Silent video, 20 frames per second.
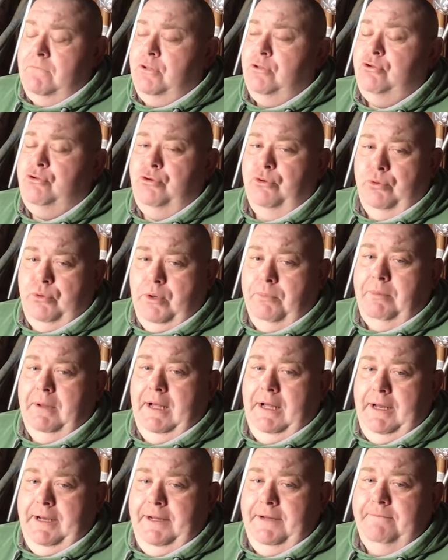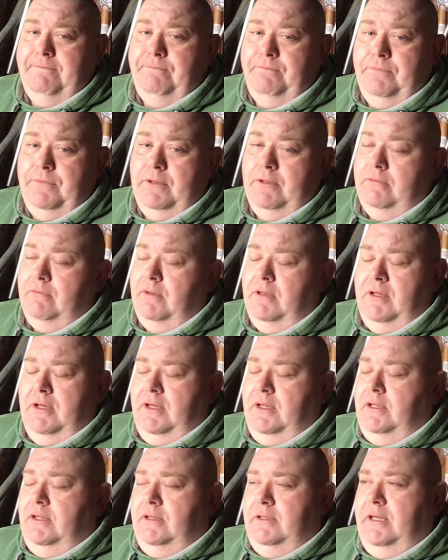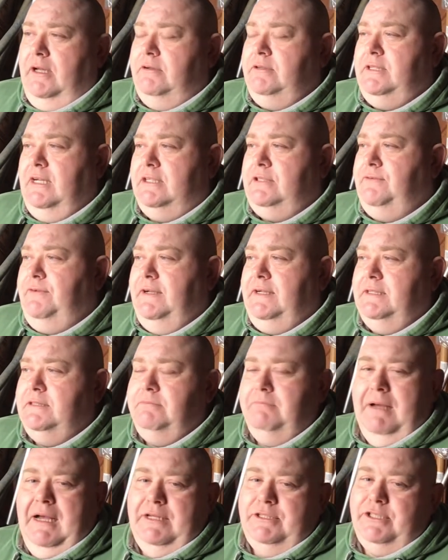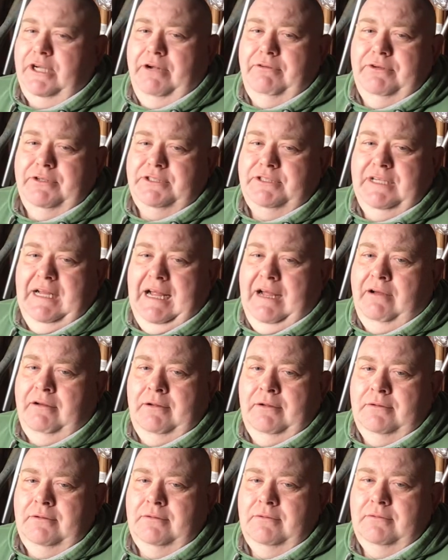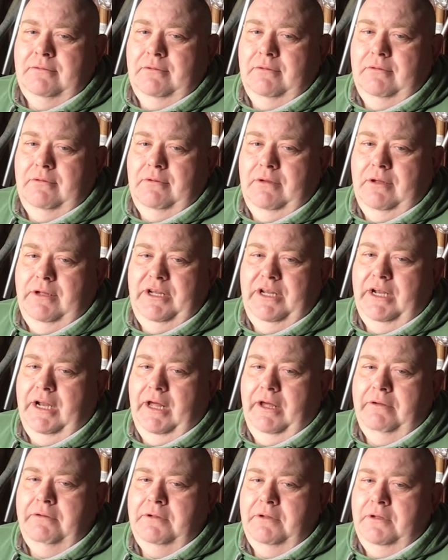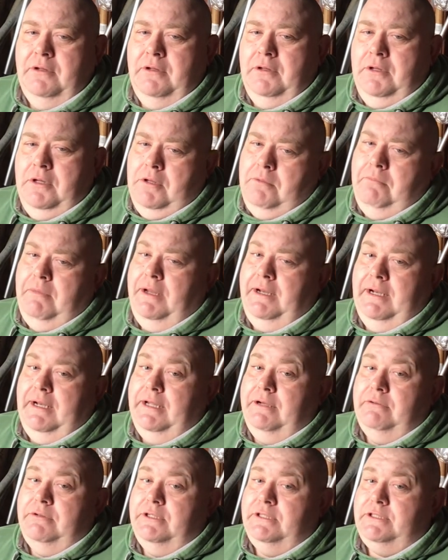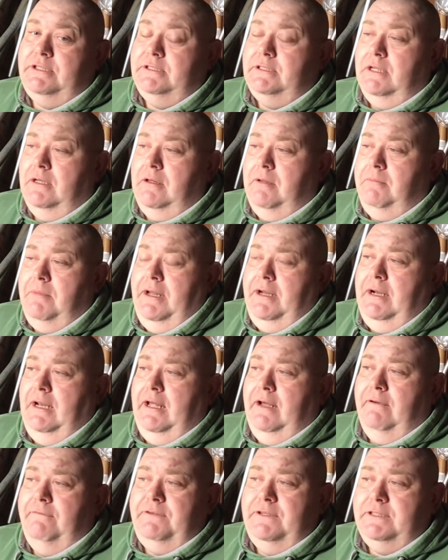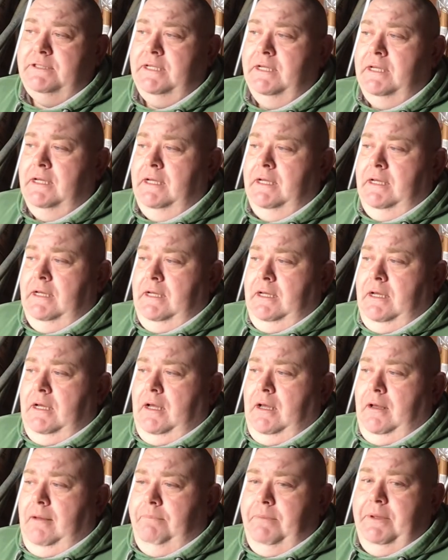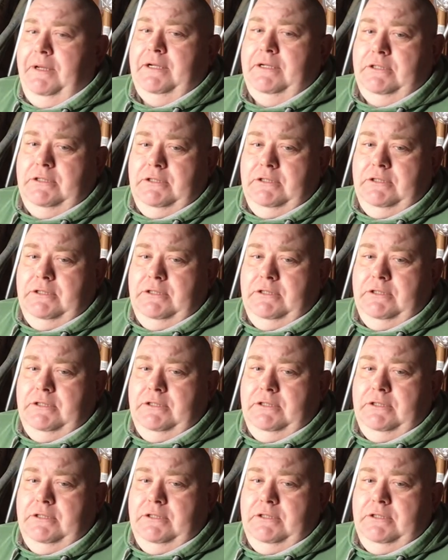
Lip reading: Talk about it. No such thing as macho-ness now. You know, mental illness, mental health is a big